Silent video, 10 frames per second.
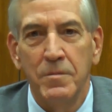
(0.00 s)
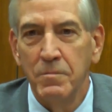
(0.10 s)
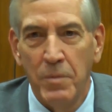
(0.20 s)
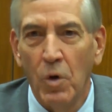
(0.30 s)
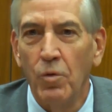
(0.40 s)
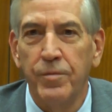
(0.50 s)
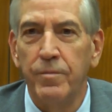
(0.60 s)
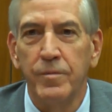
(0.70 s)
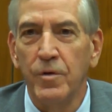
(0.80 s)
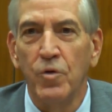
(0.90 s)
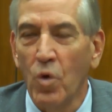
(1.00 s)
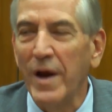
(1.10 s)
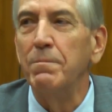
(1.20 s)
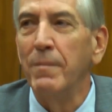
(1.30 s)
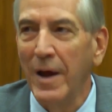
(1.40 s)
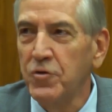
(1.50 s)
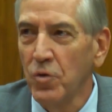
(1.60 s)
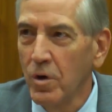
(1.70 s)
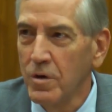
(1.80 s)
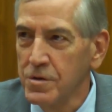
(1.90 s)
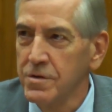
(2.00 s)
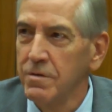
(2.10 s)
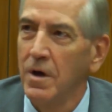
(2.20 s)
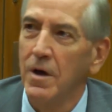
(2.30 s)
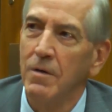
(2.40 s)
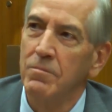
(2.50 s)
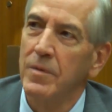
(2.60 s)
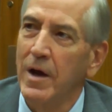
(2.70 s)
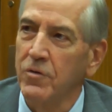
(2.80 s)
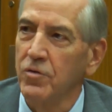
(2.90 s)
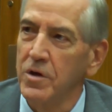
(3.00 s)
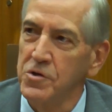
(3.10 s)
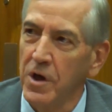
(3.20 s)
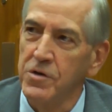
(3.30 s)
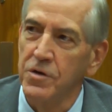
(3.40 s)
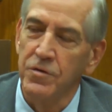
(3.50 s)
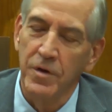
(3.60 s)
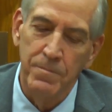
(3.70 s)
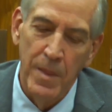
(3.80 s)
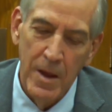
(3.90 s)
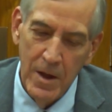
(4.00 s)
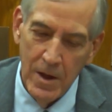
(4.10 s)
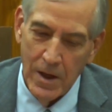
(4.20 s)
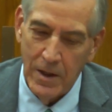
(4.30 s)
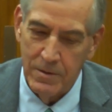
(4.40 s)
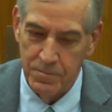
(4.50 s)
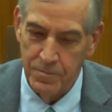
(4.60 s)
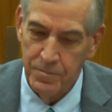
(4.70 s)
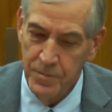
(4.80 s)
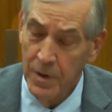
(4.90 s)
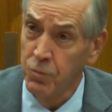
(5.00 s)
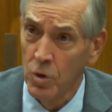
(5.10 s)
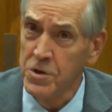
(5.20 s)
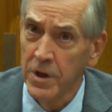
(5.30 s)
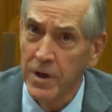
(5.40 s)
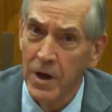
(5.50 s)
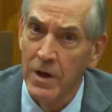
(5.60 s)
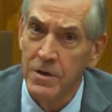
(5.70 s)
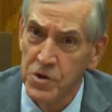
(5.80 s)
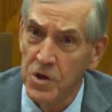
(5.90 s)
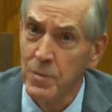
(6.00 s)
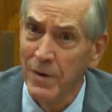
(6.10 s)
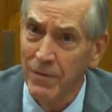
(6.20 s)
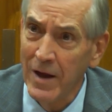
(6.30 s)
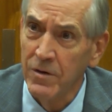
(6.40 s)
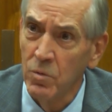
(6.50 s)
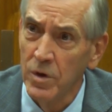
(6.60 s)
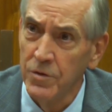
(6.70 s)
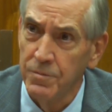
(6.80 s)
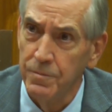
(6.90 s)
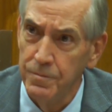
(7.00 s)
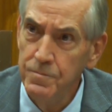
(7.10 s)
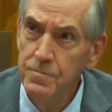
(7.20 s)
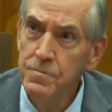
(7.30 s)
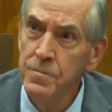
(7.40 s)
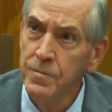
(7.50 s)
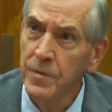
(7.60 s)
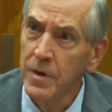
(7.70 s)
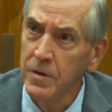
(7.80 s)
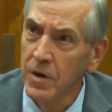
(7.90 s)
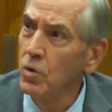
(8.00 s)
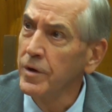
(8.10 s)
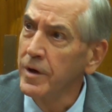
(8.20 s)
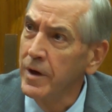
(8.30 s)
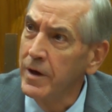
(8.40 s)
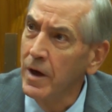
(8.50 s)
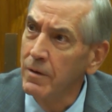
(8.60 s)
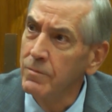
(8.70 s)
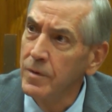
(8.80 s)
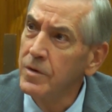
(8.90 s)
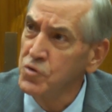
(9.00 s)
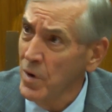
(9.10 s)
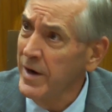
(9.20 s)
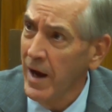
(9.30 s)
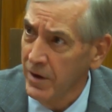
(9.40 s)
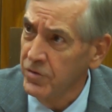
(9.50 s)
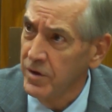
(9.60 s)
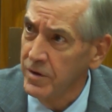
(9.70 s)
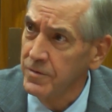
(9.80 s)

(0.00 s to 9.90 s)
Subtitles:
Both great mentors, excellent judges. And unfortunately, Judge McFadden was killed in a train accident